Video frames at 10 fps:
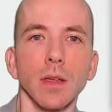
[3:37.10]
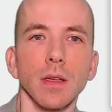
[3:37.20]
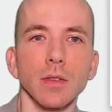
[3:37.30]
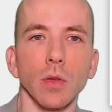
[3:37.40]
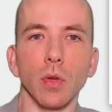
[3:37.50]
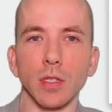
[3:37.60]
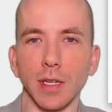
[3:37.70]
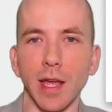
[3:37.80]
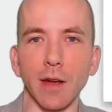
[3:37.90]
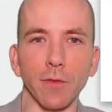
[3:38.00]
So you can check
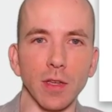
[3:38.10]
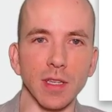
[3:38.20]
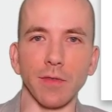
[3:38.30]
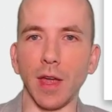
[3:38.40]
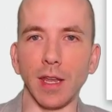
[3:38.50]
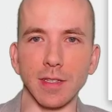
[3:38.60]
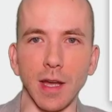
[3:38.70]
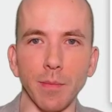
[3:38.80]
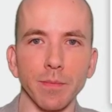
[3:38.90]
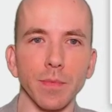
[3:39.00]
that out for yourself at any
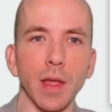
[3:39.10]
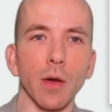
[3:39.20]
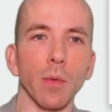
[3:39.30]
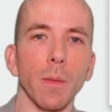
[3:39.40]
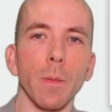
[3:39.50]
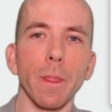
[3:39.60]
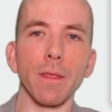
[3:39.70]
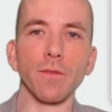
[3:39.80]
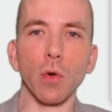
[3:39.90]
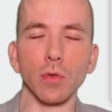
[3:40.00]
time. Now,
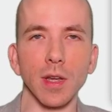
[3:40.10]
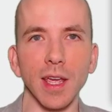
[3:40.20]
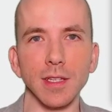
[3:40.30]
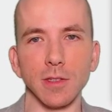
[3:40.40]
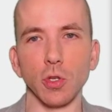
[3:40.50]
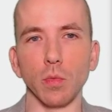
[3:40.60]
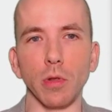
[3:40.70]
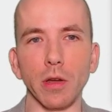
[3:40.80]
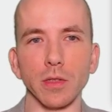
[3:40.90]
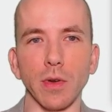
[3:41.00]
482
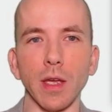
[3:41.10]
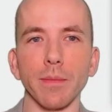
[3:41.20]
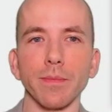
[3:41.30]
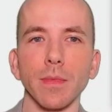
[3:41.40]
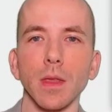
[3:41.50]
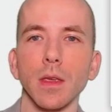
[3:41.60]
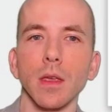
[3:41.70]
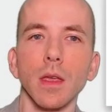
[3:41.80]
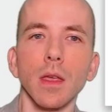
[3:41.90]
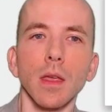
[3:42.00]
blocks, right?
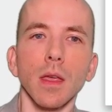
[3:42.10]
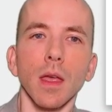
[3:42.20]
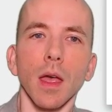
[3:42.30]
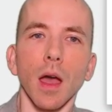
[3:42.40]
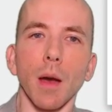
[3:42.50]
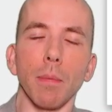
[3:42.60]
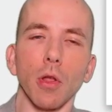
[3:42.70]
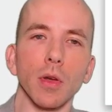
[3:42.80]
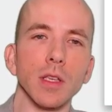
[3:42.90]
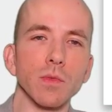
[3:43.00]
A
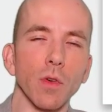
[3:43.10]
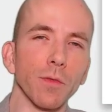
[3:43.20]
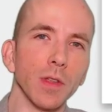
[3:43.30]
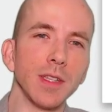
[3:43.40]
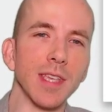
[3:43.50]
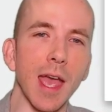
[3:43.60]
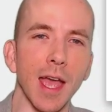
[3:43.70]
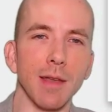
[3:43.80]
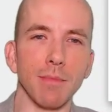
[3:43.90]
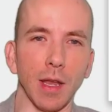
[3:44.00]
block is roughly
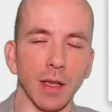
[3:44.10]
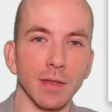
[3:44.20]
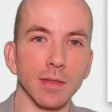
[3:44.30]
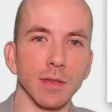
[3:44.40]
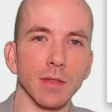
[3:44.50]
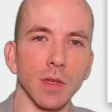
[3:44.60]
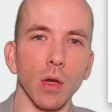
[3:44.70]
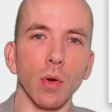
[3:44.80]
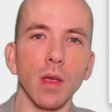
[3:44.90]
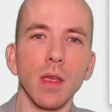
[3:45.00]
10 minutes.
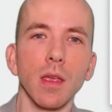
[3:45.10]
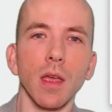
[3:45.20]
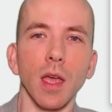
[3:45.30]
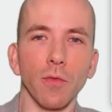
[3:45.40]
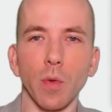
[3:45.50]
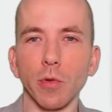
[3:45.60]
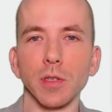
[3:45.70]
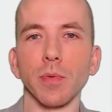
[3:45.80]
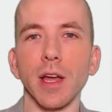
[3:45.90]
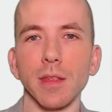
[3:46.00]
So if we
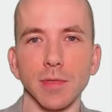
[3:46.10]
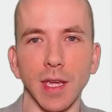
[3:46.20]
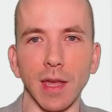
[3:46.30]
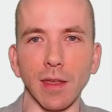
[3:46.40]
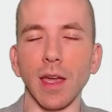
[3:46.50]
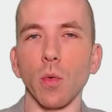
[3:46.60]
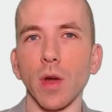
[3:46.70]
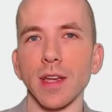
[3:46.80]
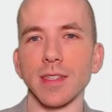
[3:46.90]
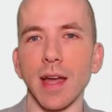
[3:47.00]
multiply them together, it
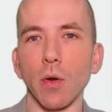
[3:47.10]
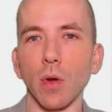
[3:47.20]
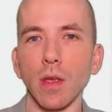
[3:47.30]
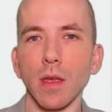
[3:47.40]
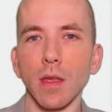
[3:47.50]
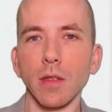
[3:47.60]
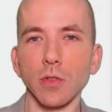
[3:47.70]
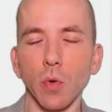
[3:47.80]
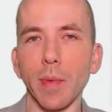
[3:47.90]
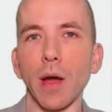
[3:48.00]
works out
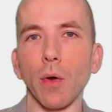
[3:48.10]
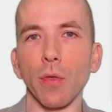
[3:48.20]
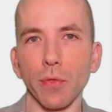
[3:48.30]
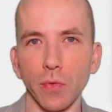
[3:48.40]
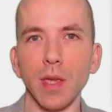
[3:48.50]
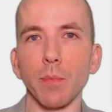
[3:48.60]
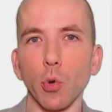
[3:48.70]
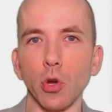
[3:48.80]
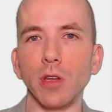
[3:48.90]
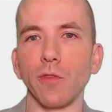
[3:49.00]
to about
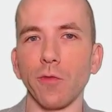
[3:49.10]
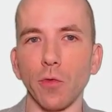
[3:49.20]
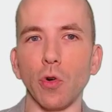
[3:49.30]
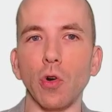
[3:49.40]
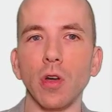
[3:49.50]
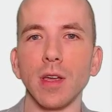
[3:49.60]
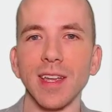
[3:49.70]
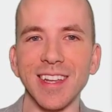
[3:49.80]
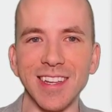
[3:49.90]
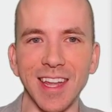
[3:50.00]
3.4
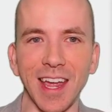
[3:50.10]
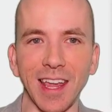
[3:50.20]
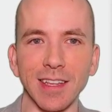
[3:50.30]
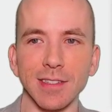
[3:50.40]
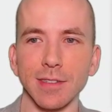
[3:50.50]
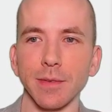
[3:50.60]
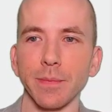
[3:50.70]
days.